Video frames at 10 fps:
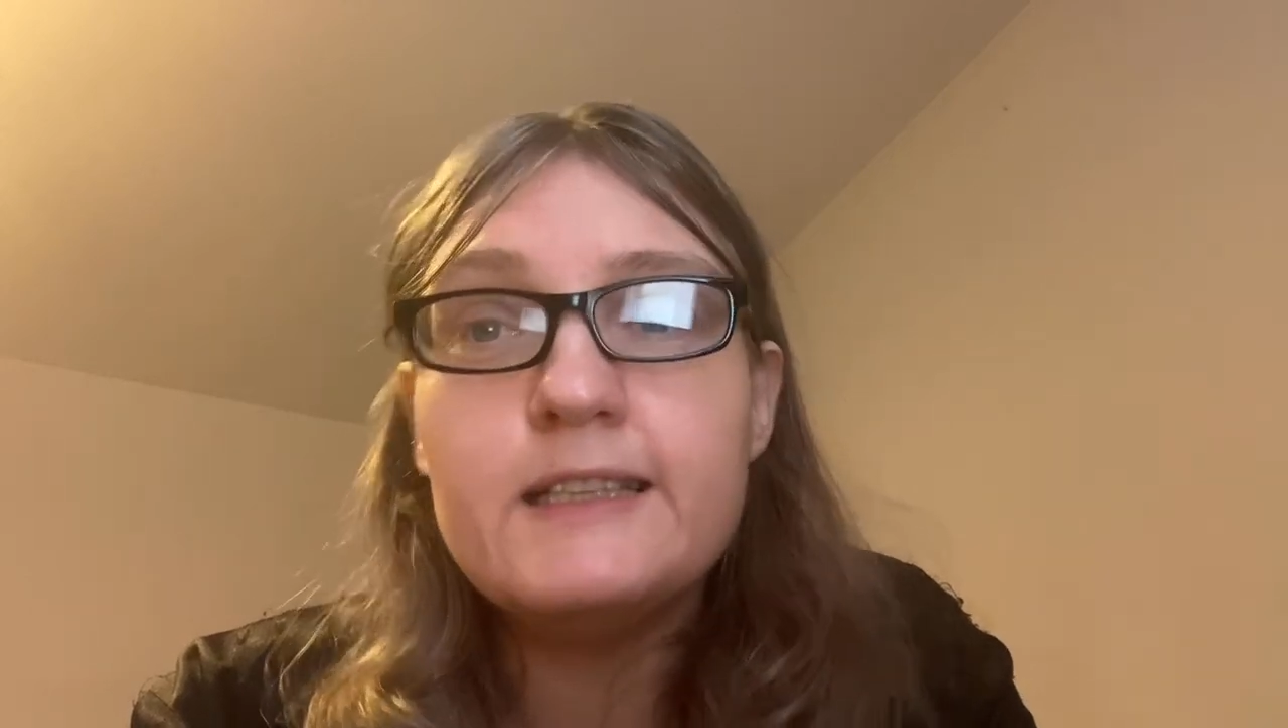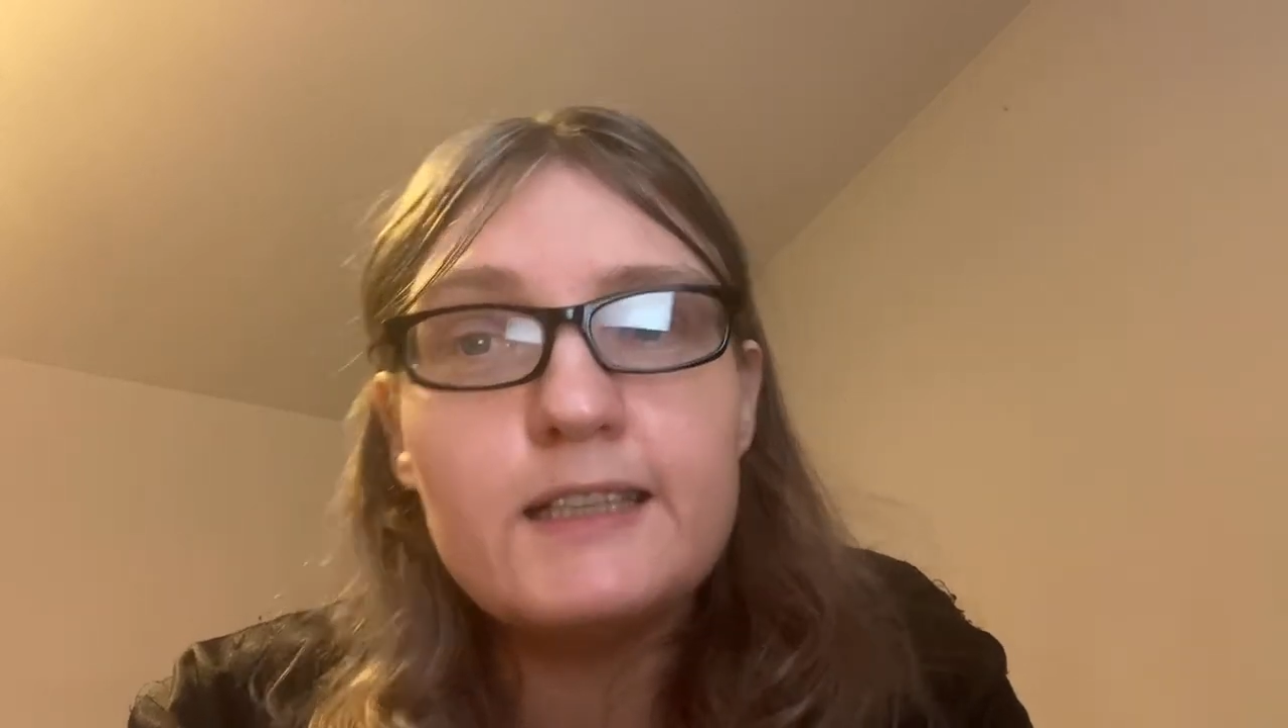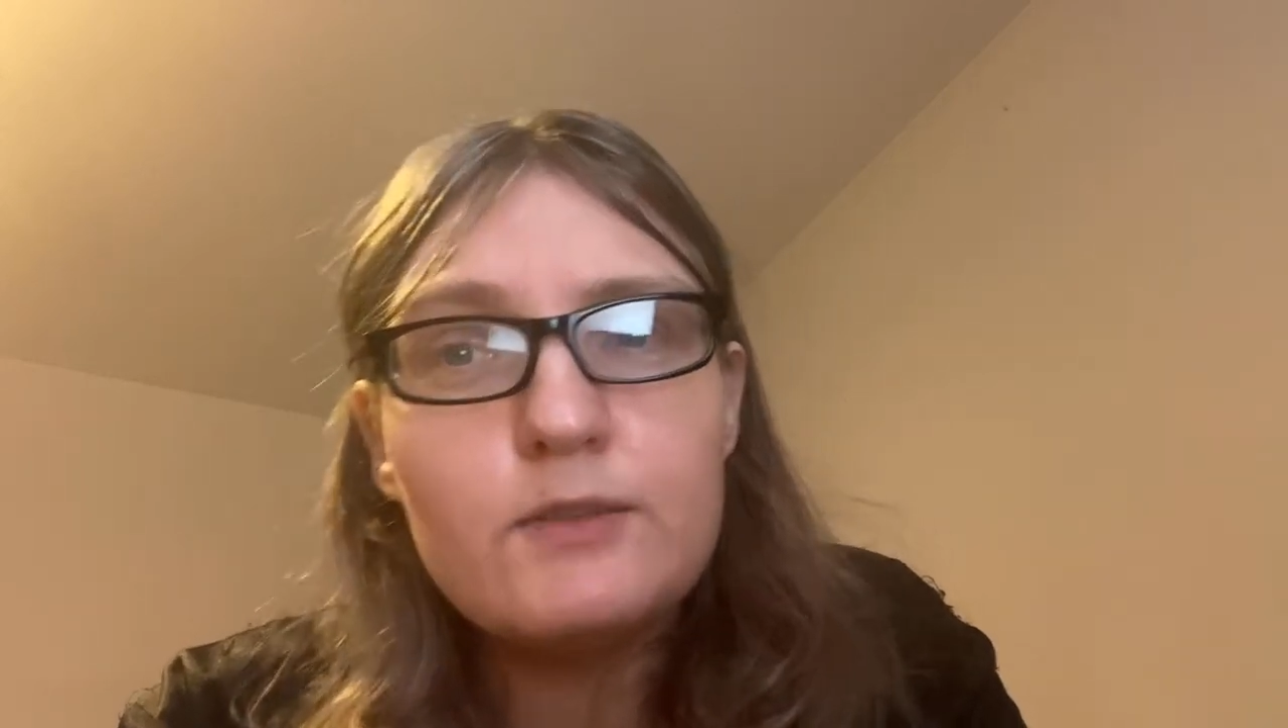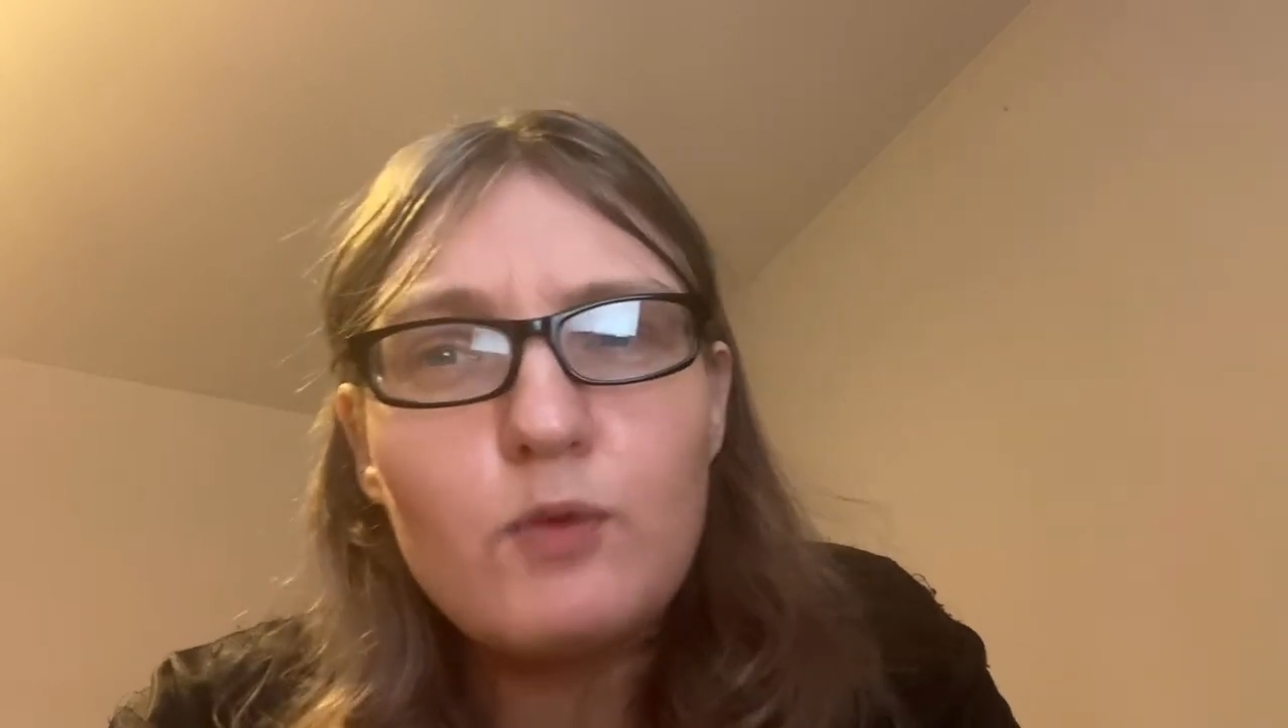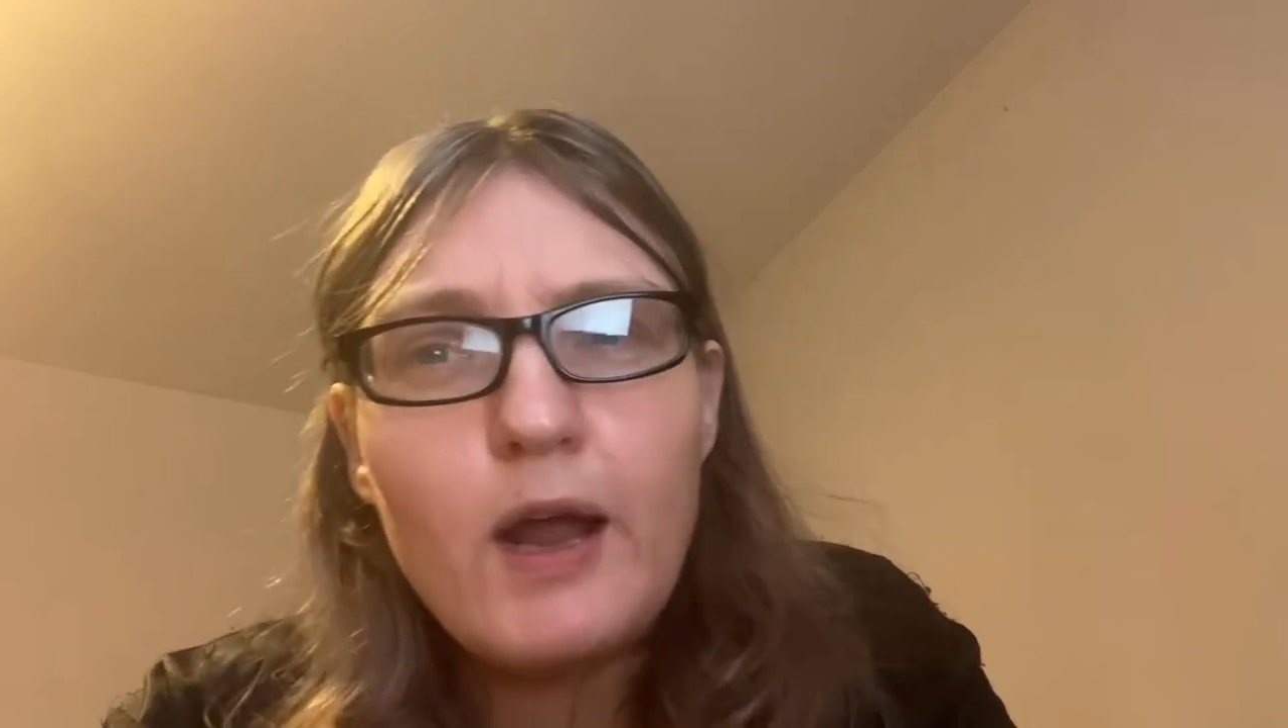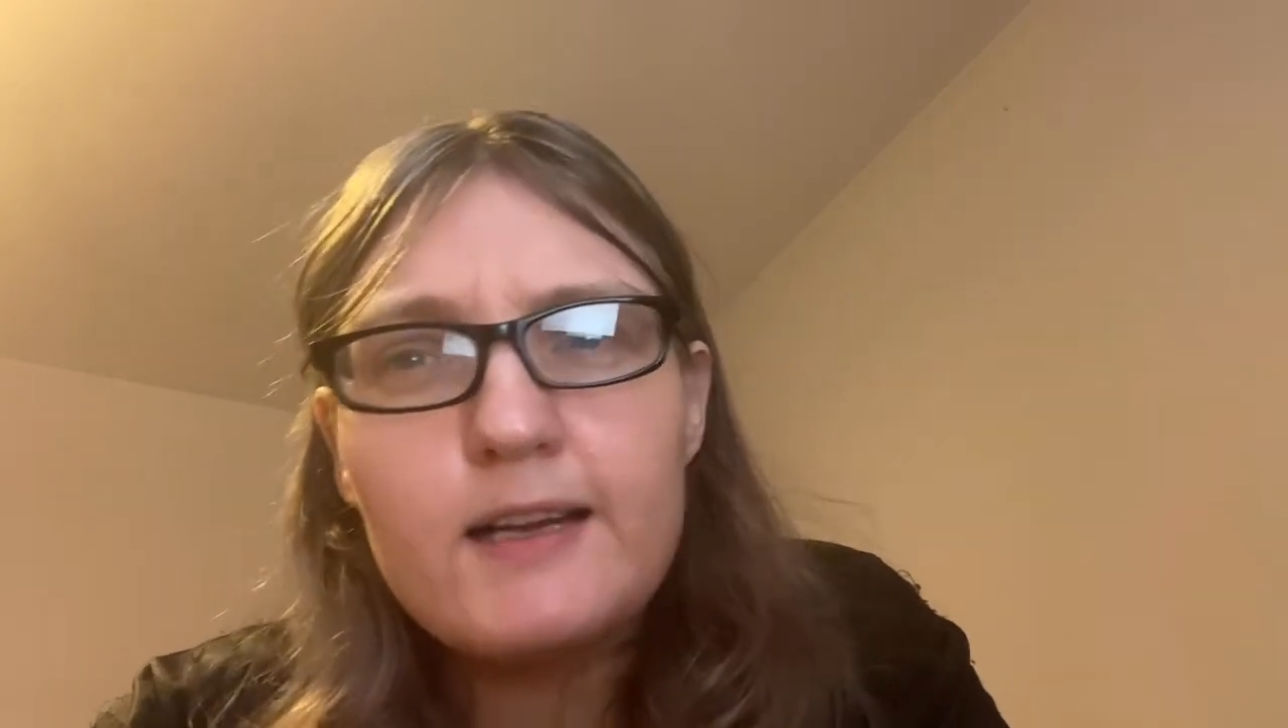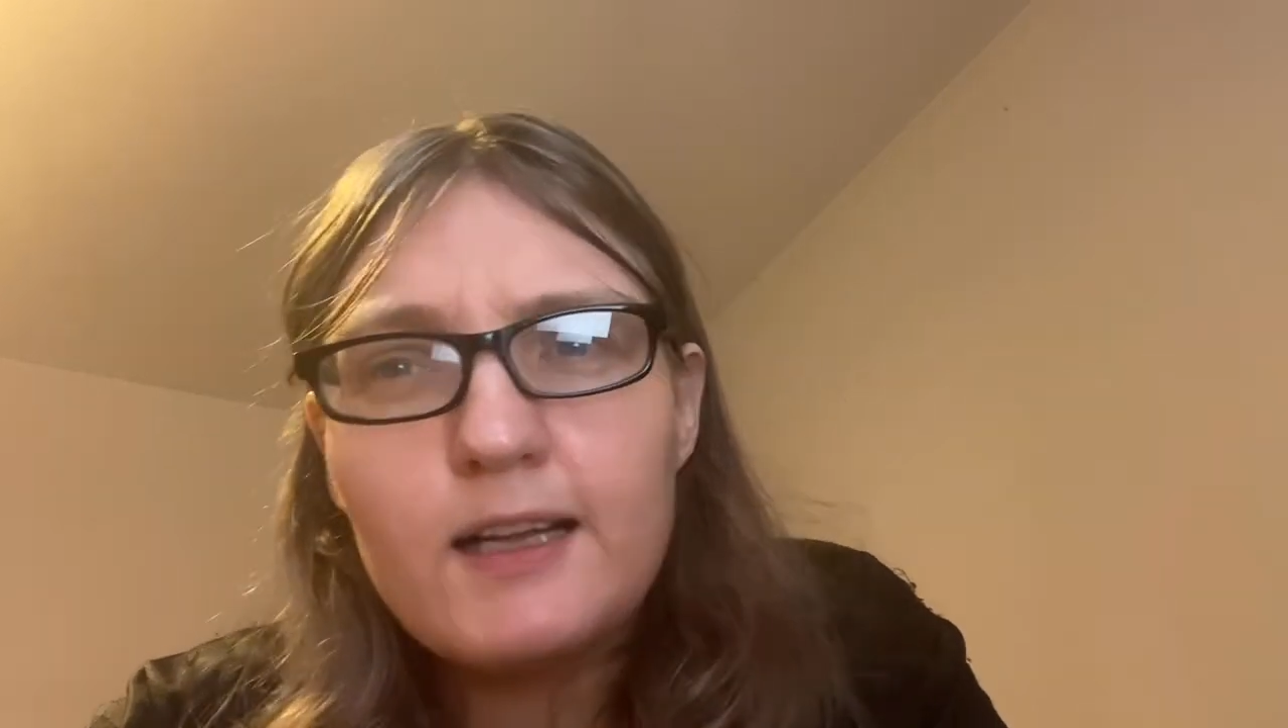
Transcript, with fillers: did write